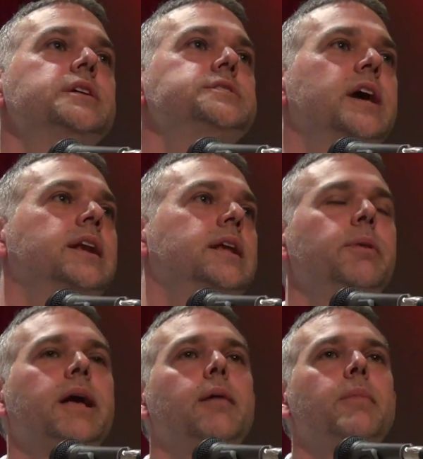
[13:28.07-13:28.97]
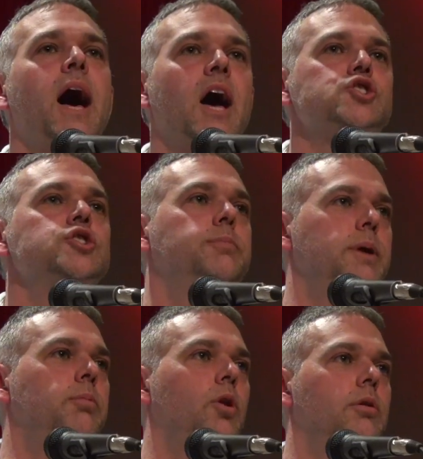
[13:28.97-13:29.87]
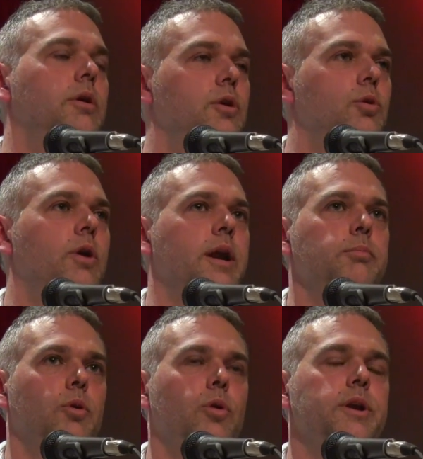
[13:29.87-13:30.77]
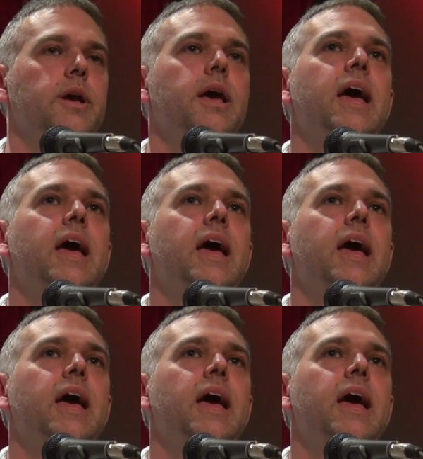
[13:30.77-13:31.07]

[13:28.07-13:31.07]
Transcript: suddenly become harsher to people who are unemployed.